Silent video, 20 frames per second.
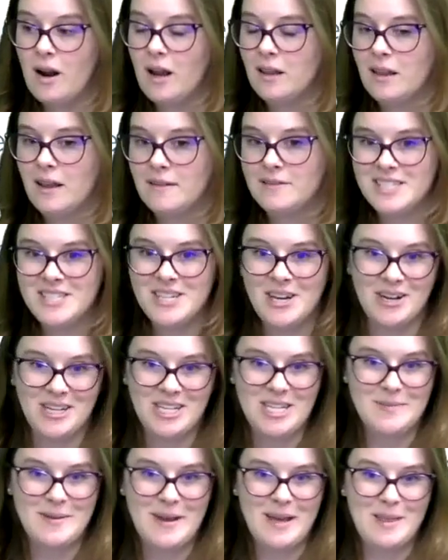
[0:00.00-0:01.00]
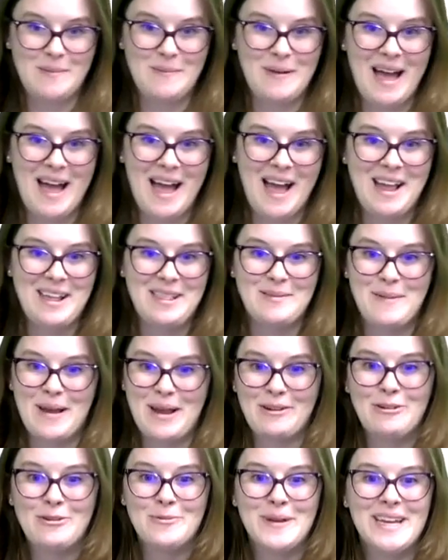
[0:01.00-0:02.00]
I'd love to talk to you about the Pi and the
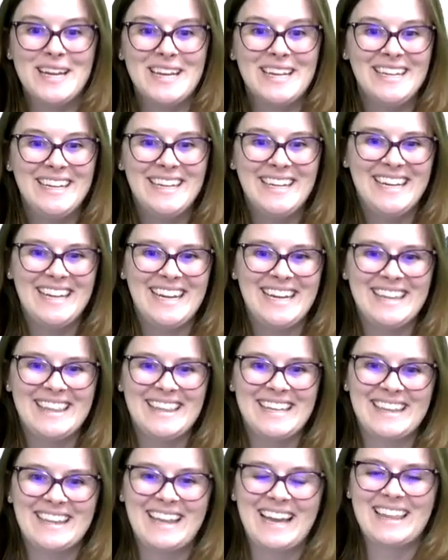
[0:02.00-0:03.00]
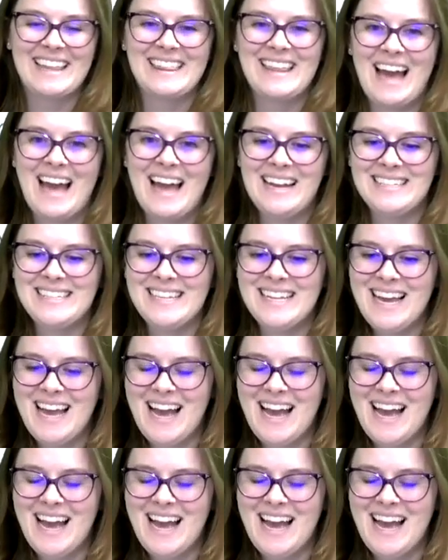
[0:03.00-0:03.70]
microbit, anything like that.